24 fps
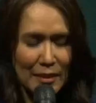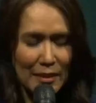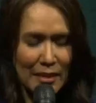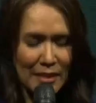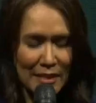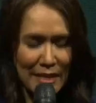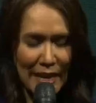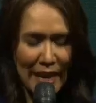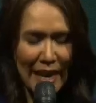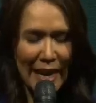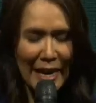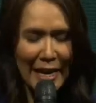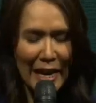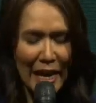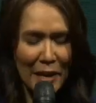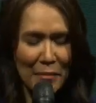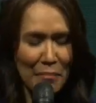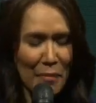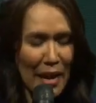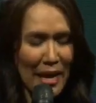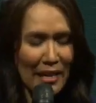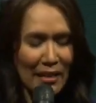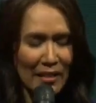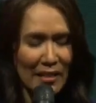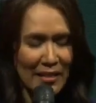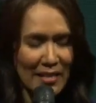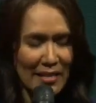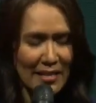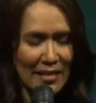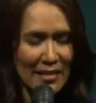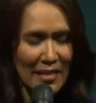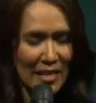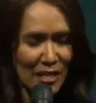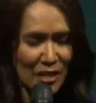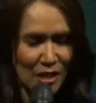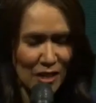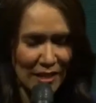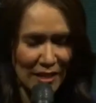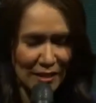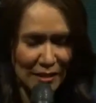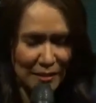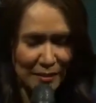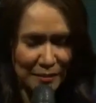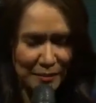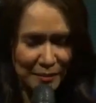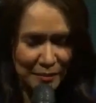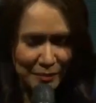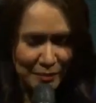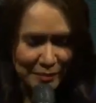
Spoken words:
Today, I make the decision